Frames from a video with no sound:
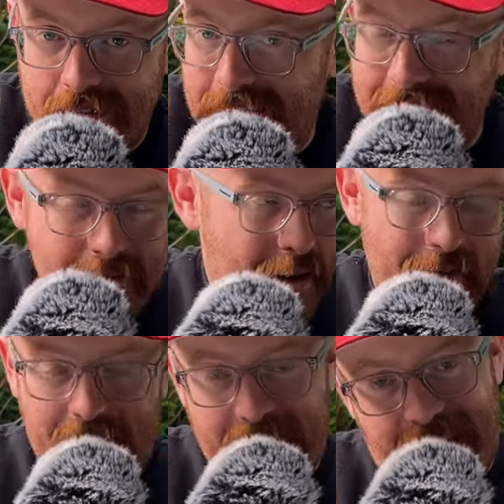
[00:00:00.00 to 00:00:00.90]
Isn't that a
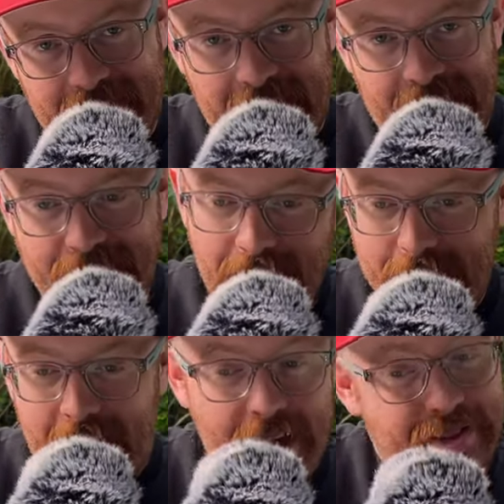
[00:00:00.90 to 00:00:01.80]
beautiful analogy, lads? Fuck
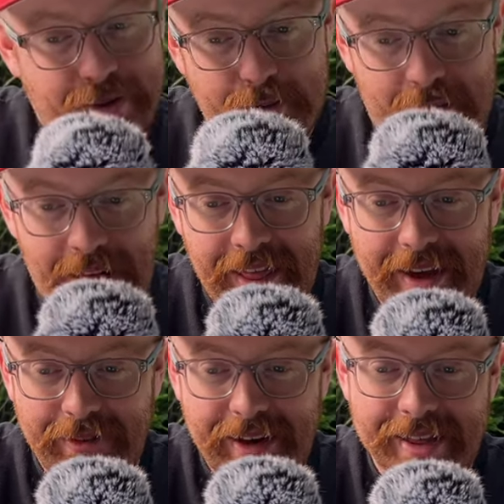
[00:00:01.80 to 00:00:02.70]
me. I was so proud of that,
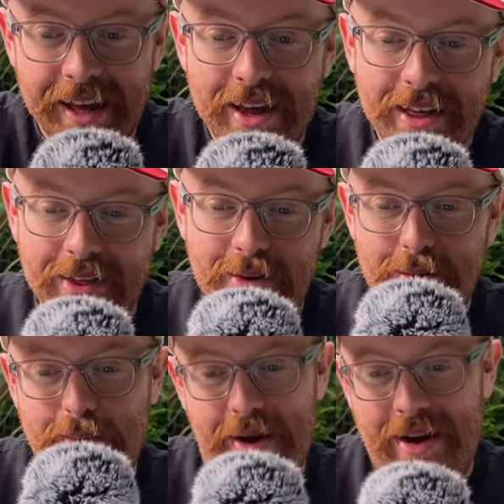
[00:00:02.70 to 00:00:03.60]
boys.
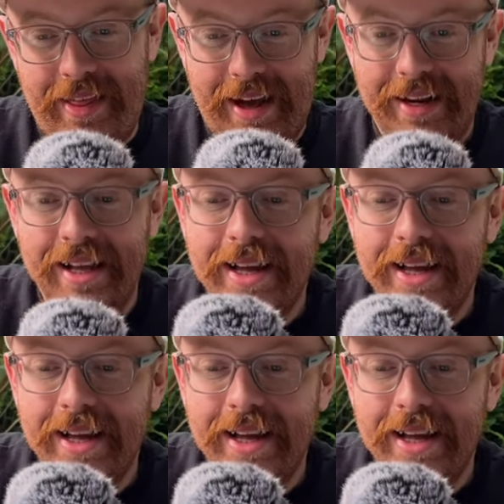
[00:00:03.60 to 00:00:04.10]
So proud of that.